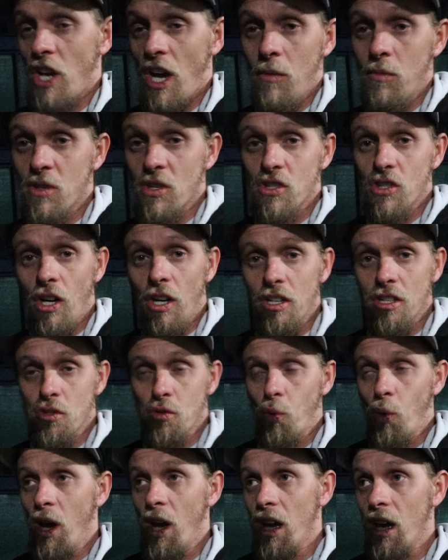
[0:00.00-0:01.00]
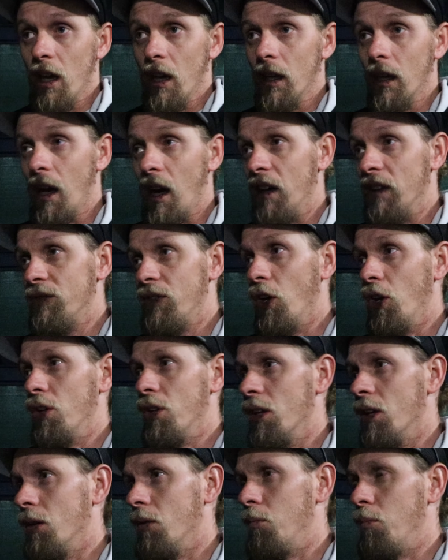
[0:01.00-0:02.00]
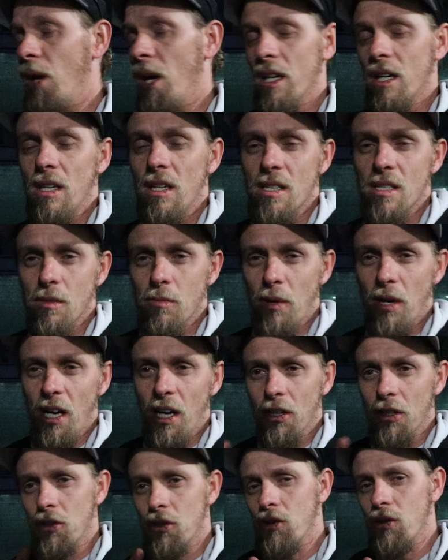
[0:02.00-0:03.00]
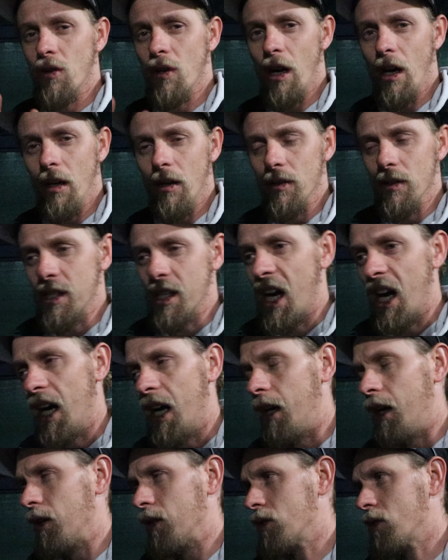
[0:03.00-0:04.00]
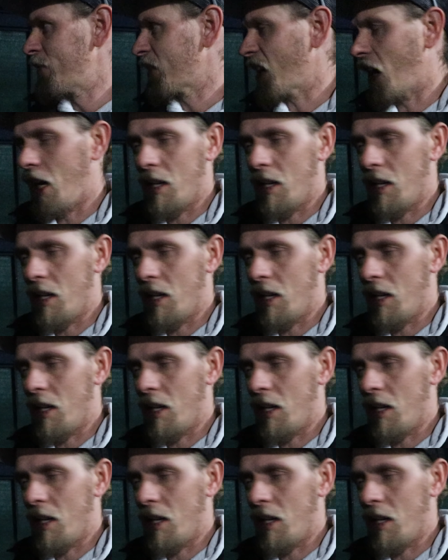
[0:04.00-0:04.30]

James is on his way. I phoned him and he's about two hours out.